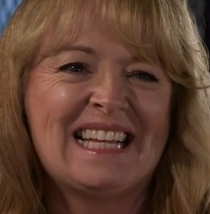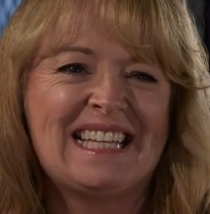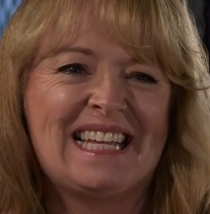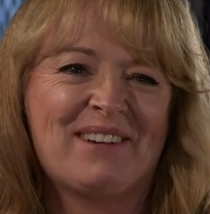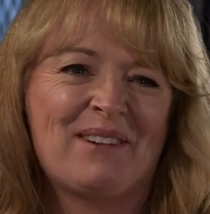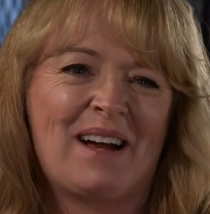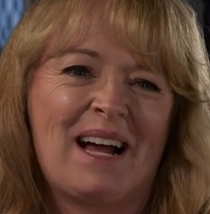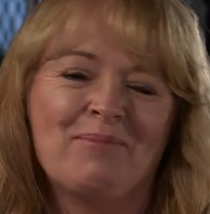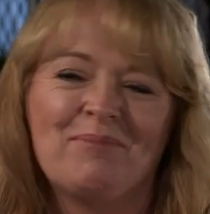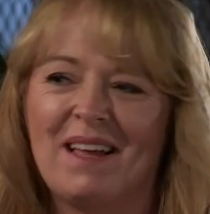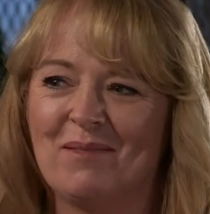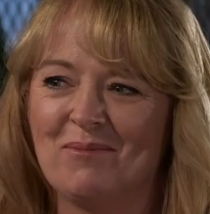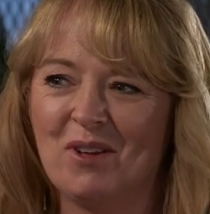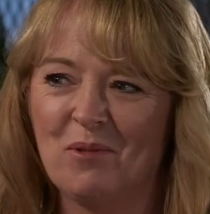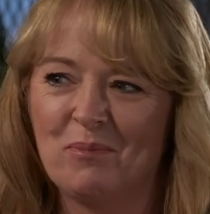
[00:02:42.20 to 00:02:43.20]
Now,
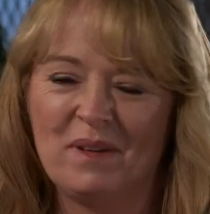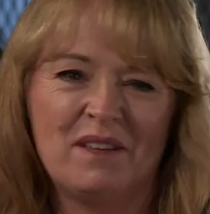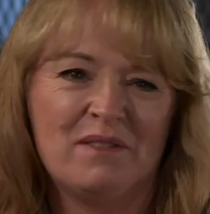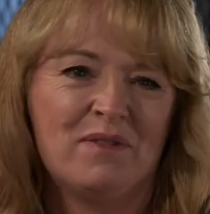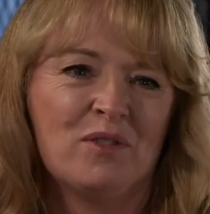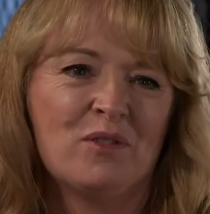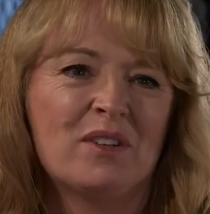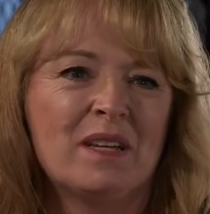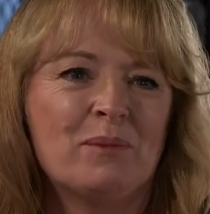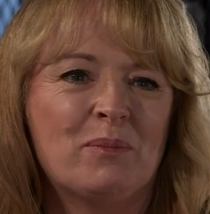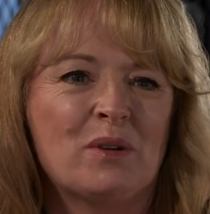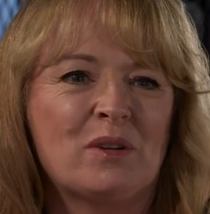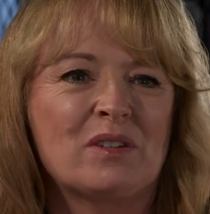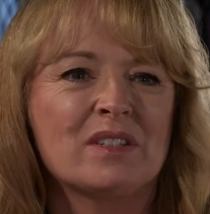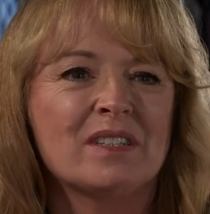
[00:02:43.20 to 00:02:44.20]
I'm not being funny,
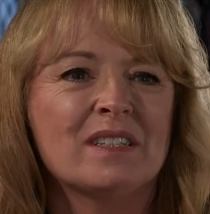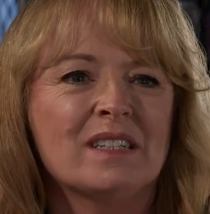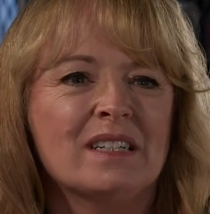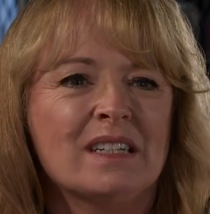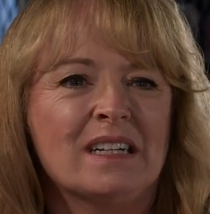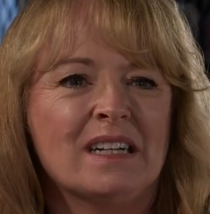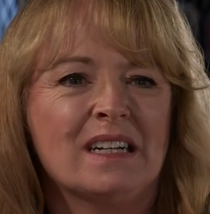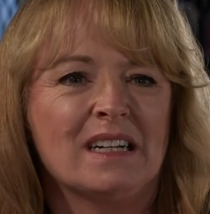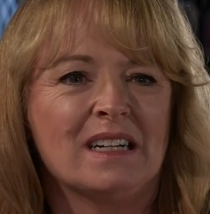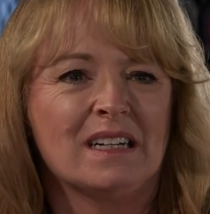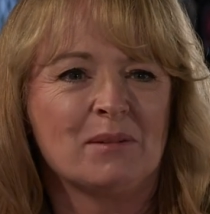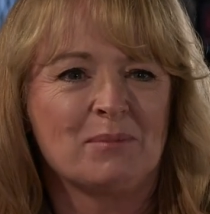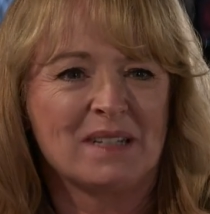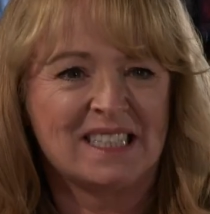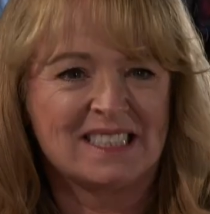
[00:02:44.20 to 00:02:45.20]
but
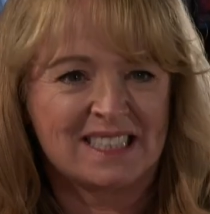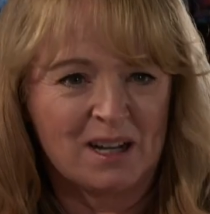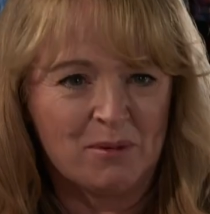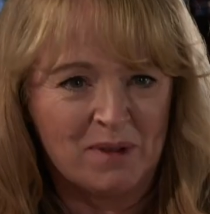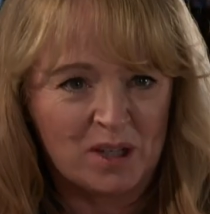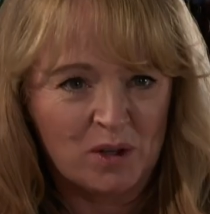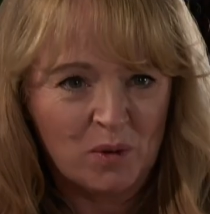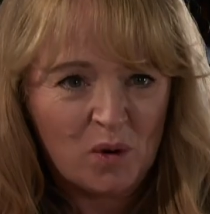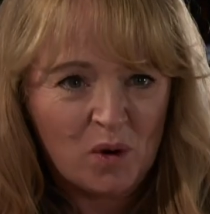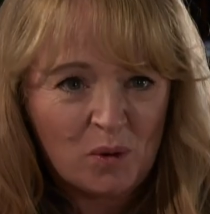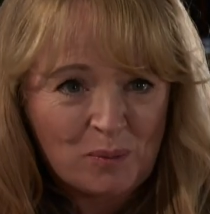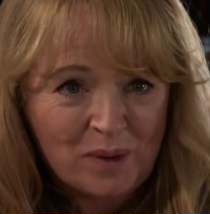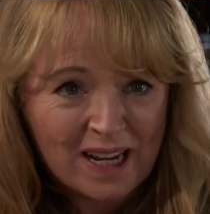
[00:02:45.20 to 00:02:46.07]
please, can we go home